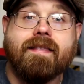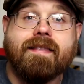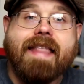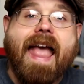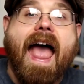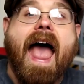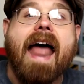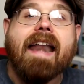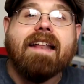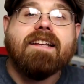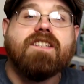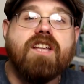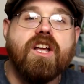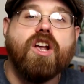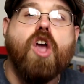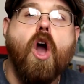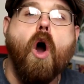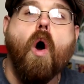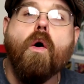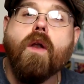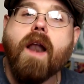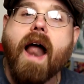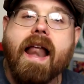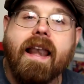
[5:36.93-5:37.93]
That is the
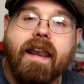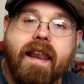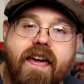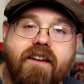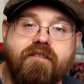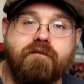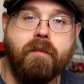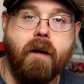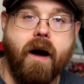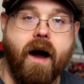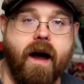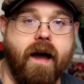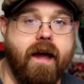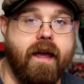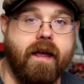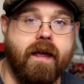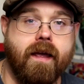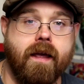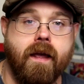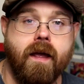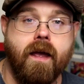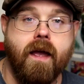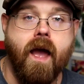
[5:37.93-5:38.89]
code I live by.